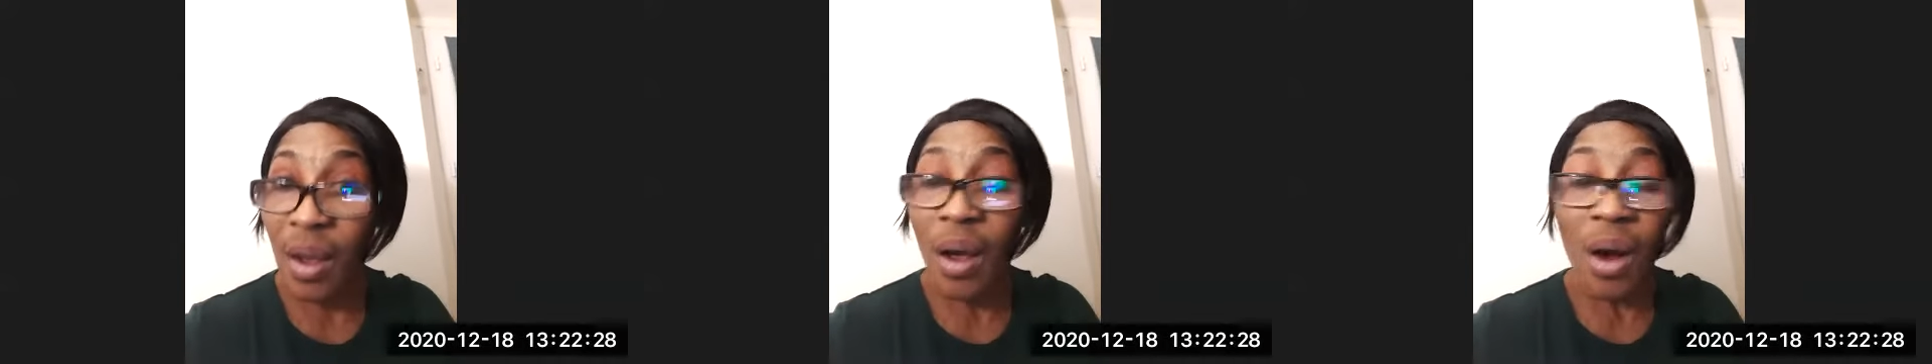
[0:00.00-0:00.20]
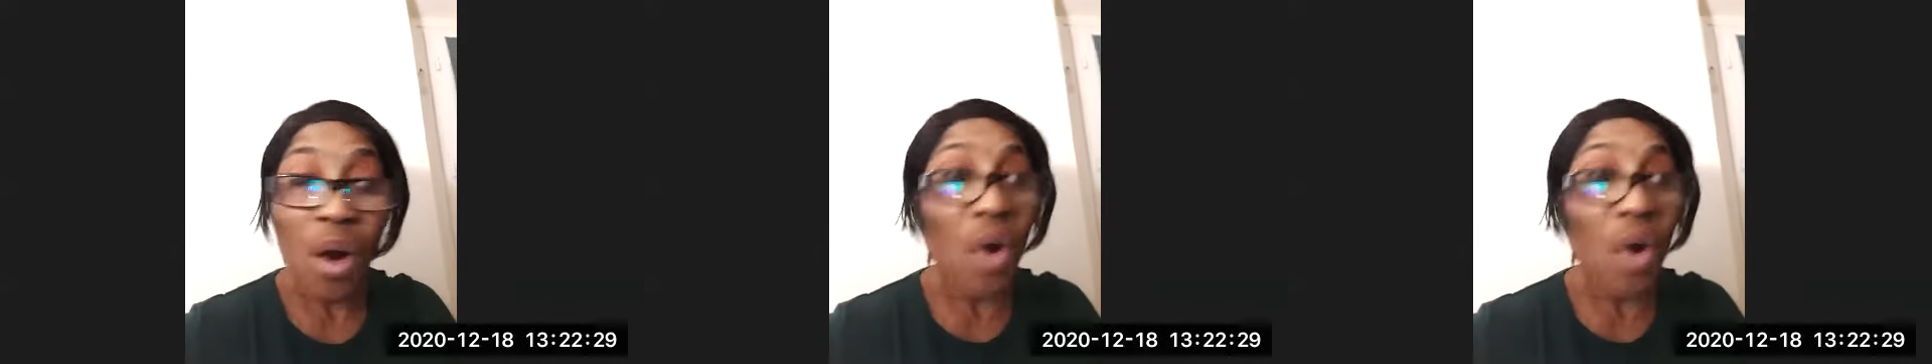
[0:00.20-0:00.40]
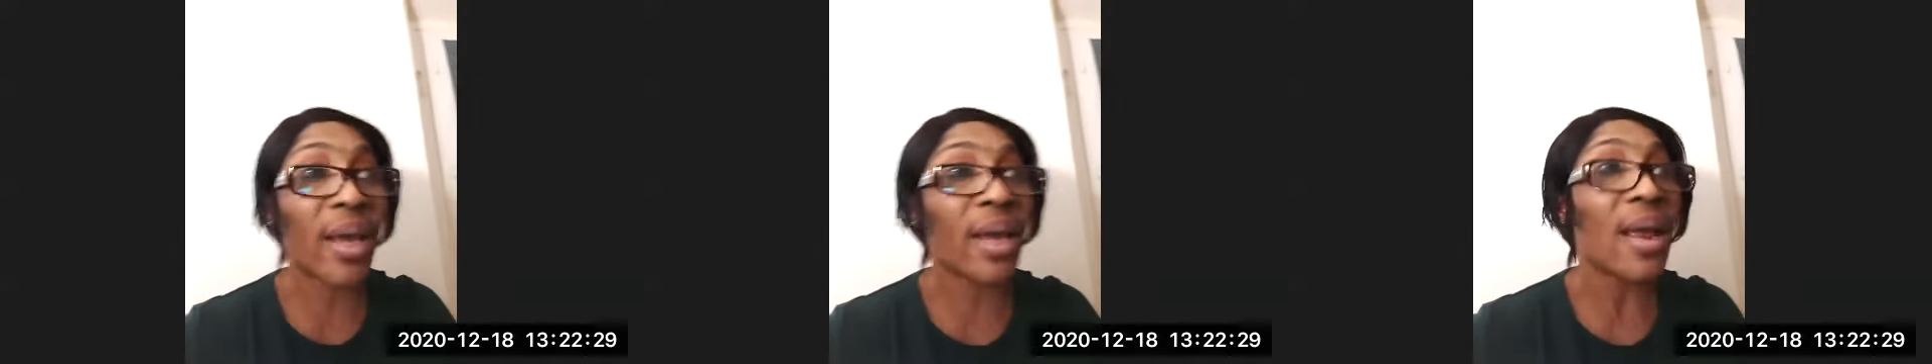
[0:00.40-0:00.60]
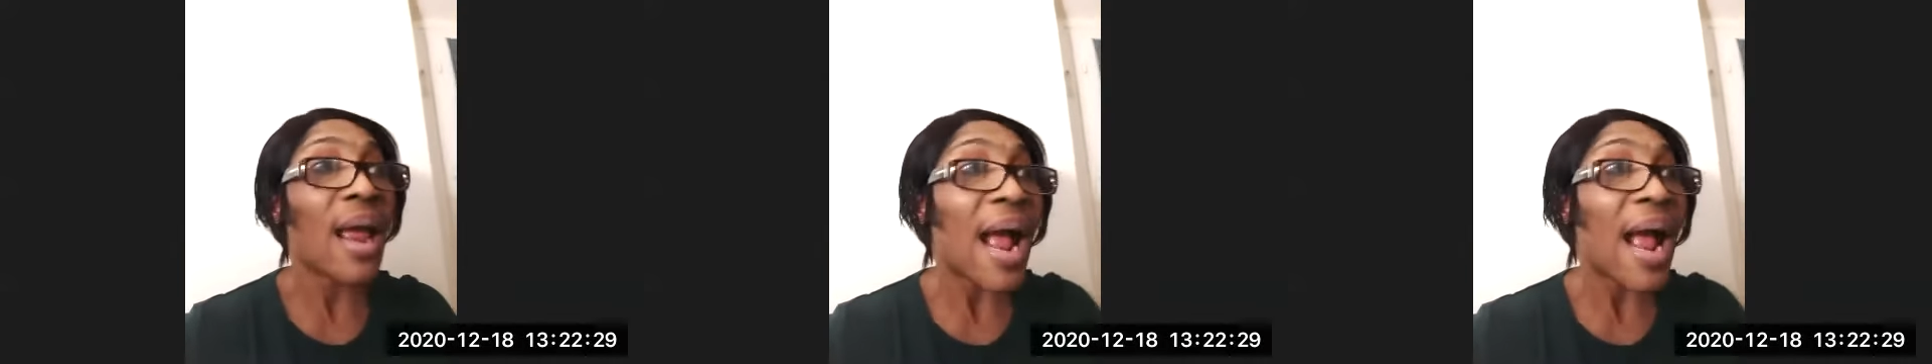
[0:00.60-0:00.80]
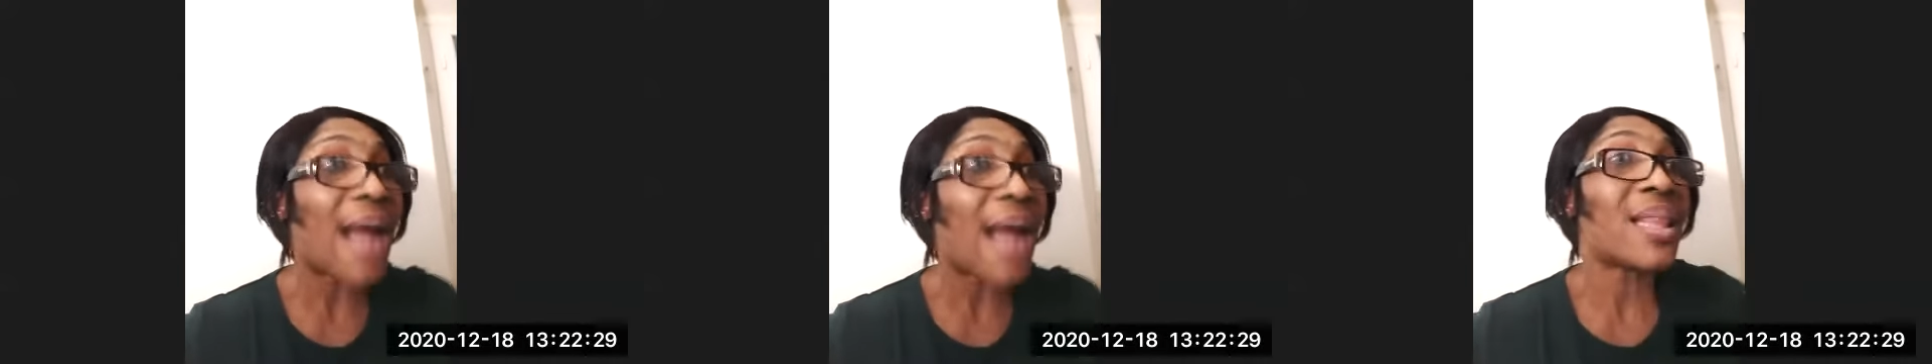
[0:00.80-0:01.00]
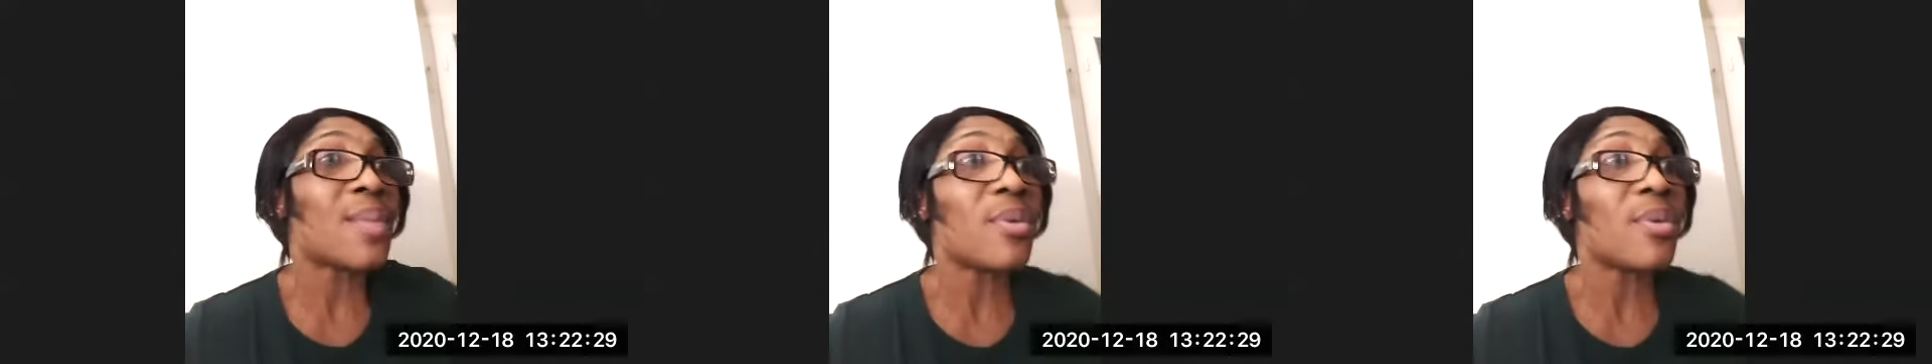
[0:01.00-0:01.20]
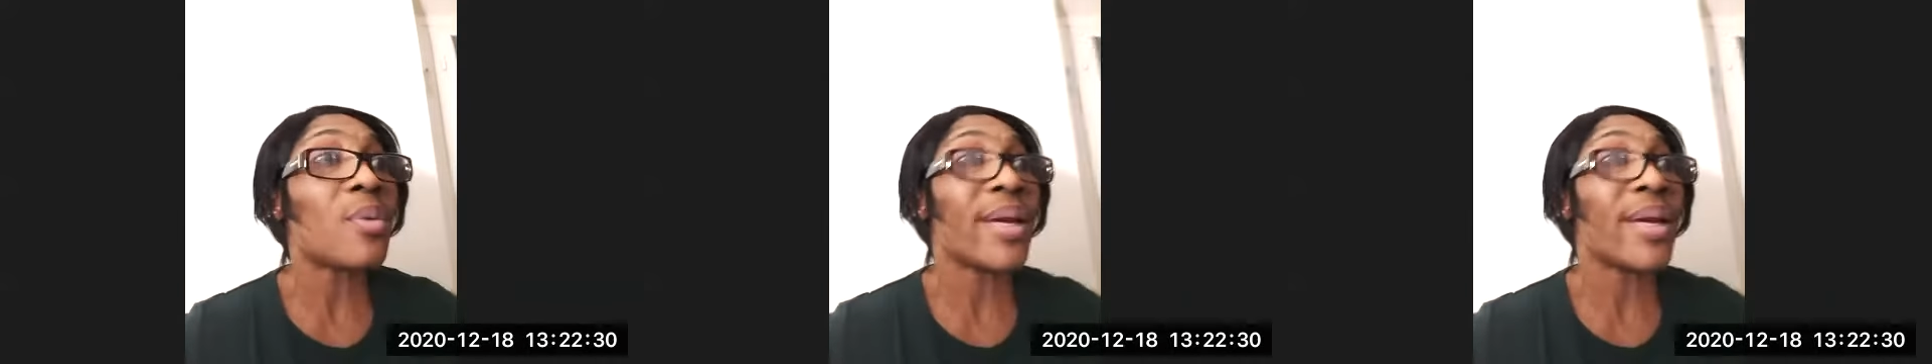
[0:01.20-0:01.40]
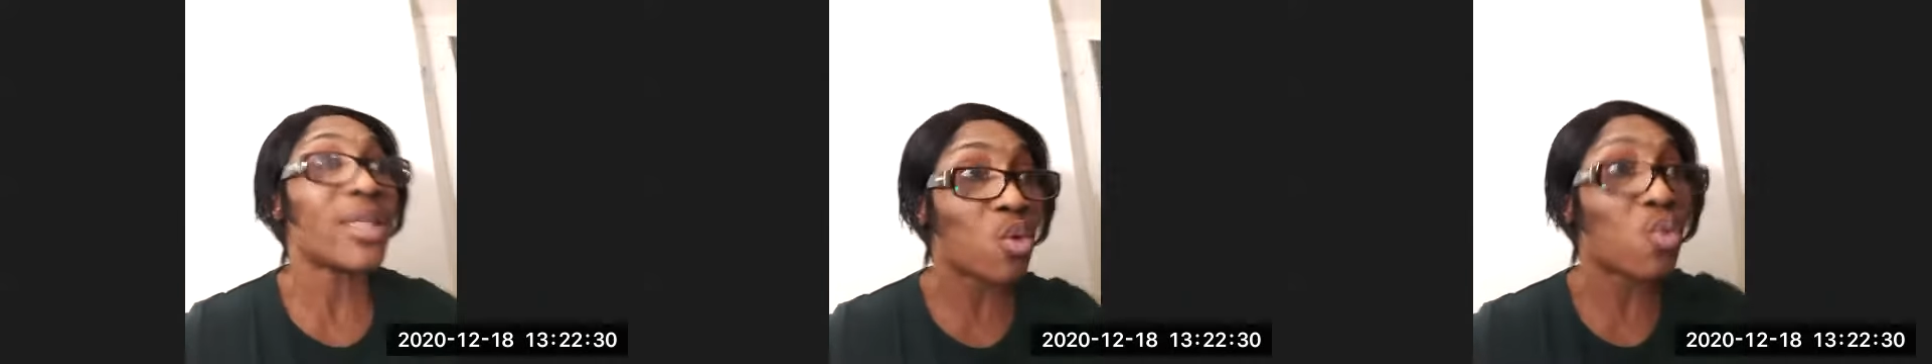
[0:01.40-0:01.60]
Okay, at the
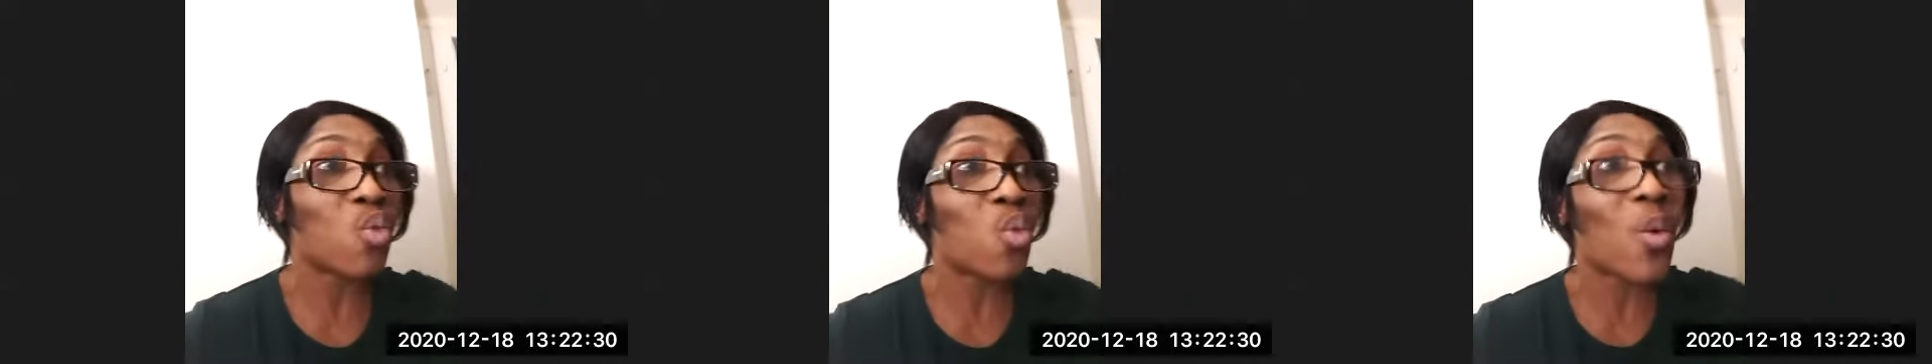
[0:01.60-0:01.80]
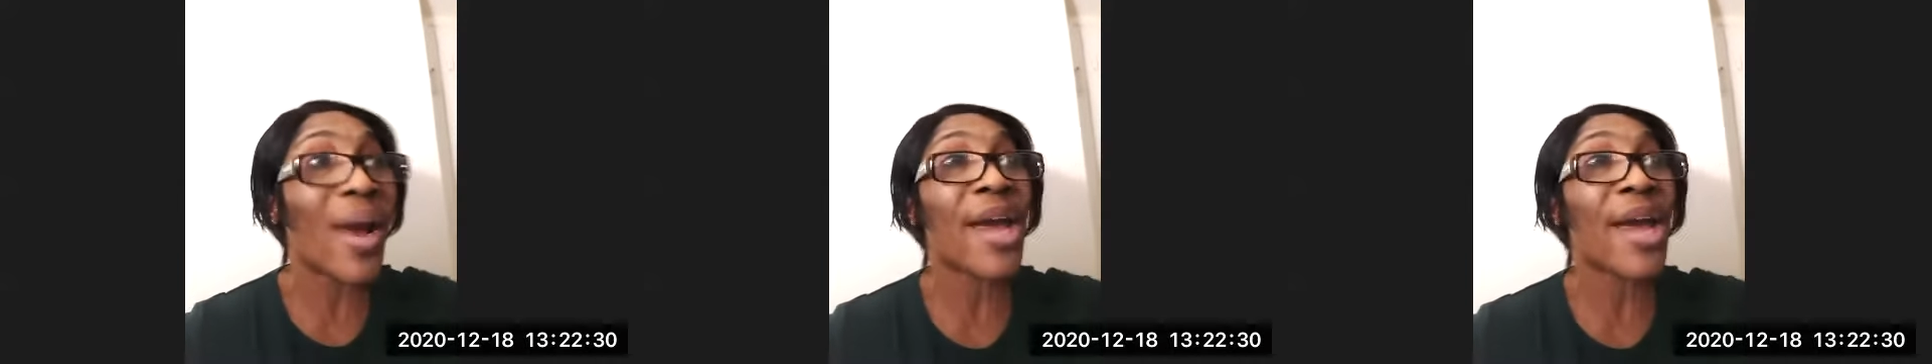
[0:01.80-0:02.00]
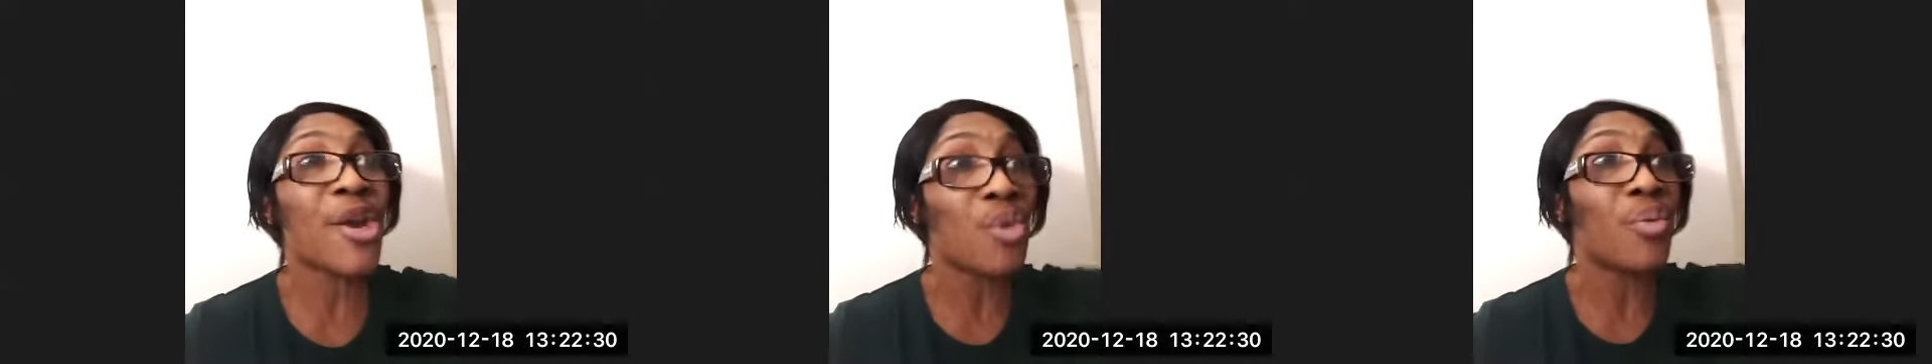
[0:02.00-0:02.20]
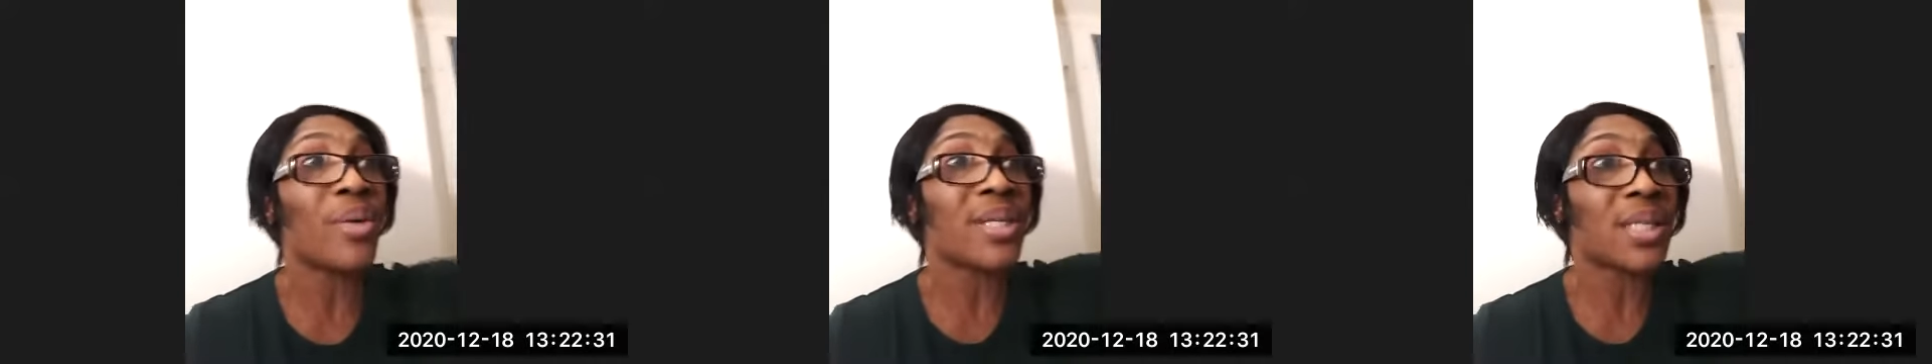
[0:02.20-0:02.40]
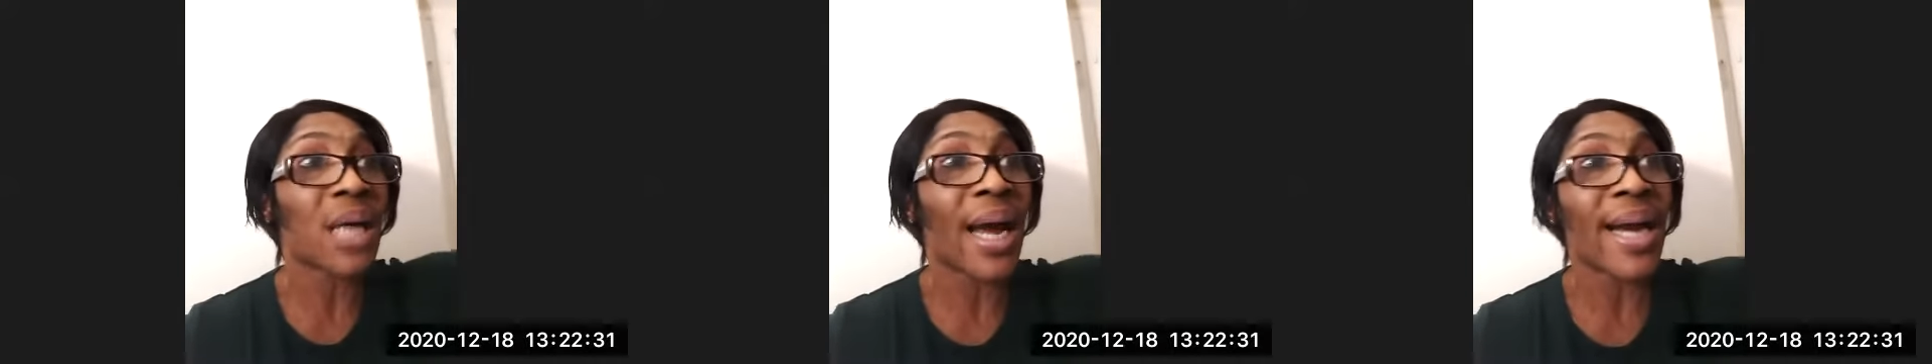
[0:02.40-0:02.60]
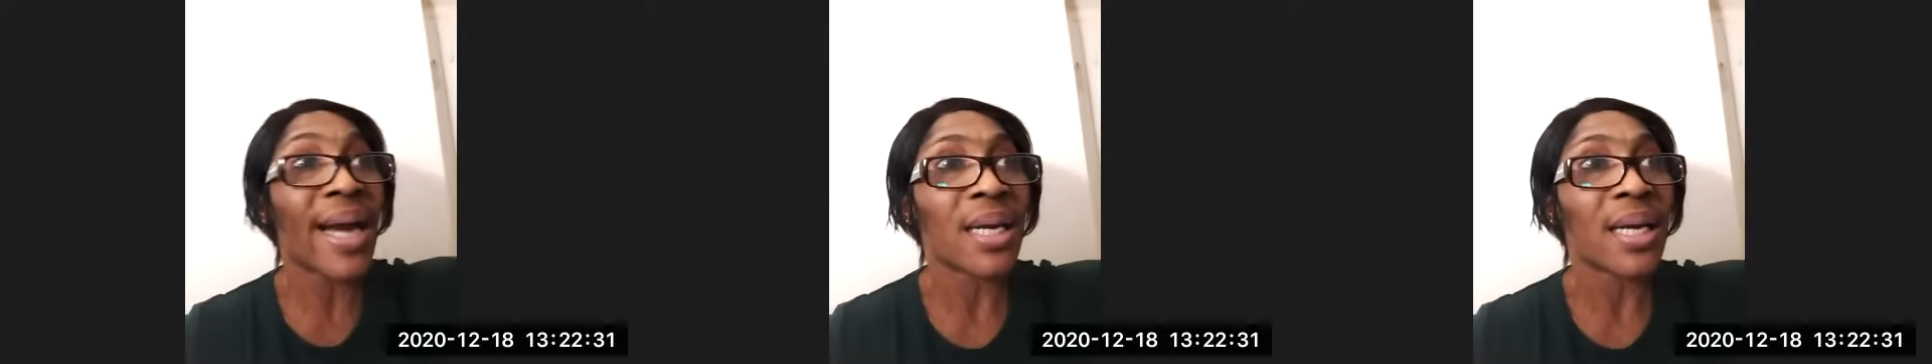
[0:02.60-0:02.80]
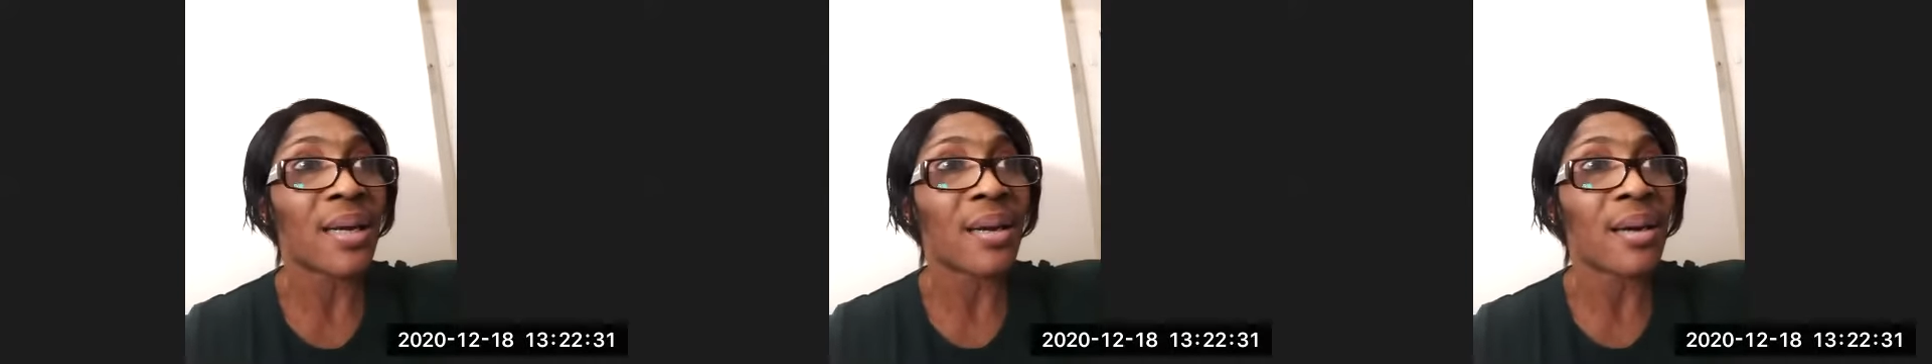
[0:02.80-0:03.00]
moment where you reside,